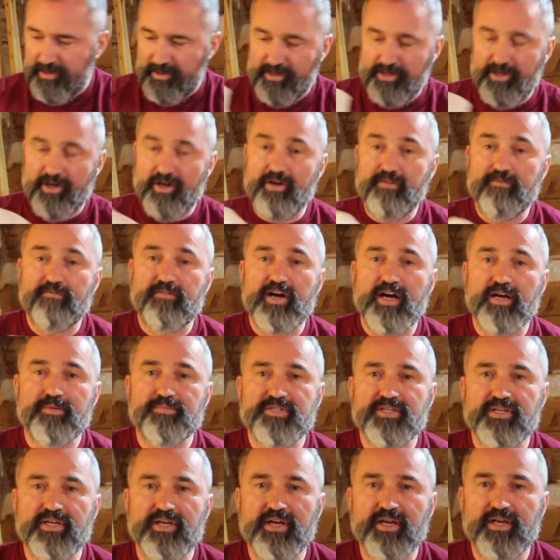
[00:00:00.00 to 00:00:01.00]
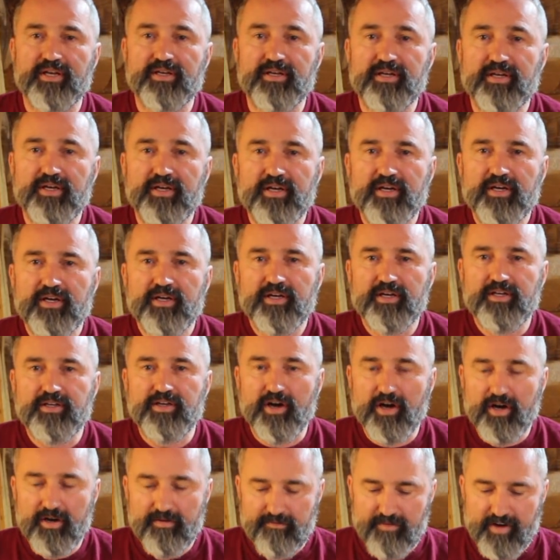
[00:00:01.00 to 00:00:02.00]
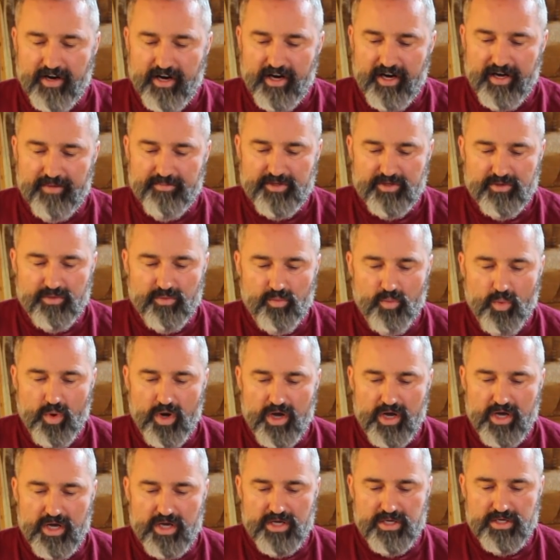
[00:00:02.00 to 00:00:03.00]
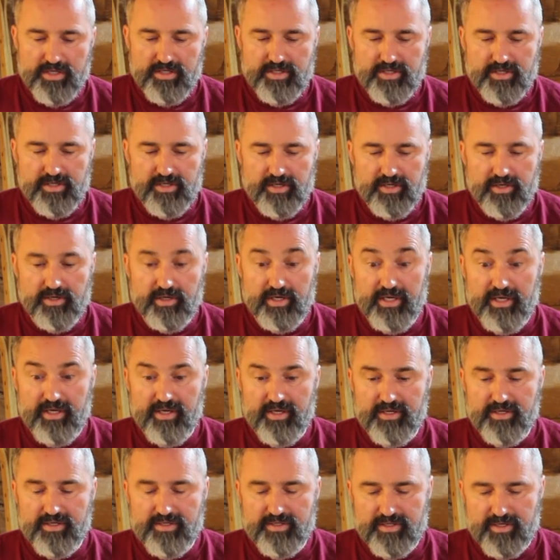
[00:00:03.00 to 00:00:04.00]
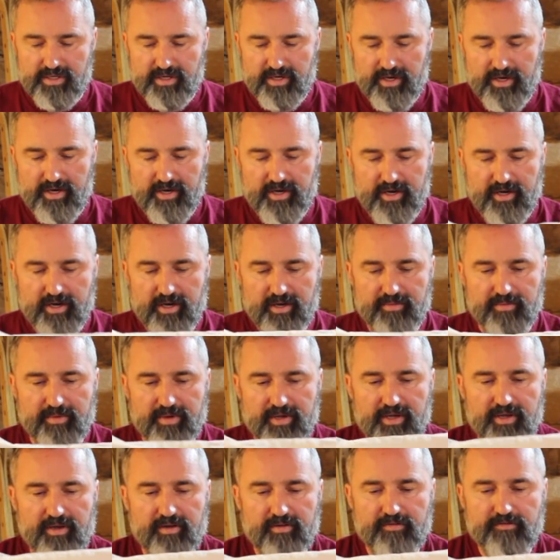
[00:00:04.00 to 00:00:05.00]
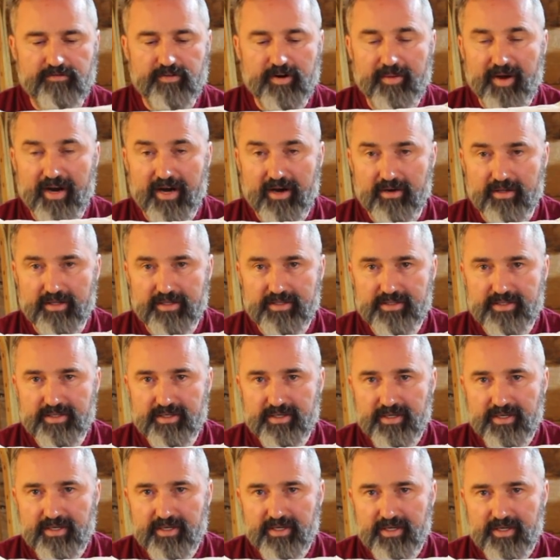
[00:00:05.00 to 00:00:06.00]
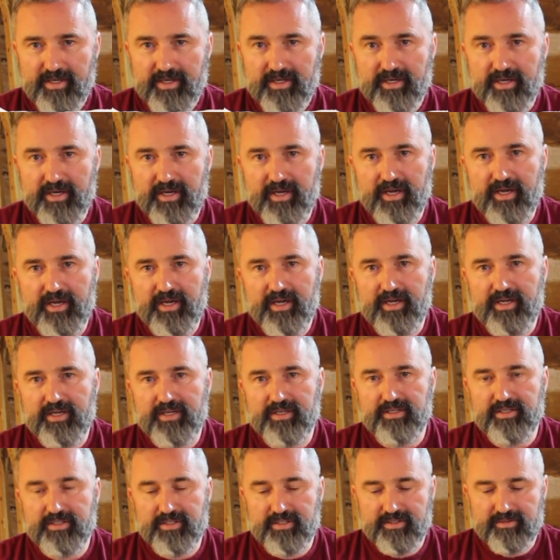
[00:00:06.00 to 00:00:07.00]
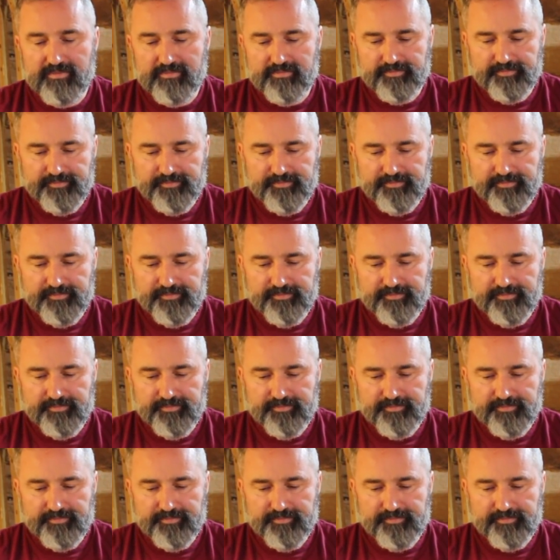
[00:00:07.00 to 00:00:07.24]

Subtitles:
Yarn Vibes again. Yarn Vibes is from Ireland, and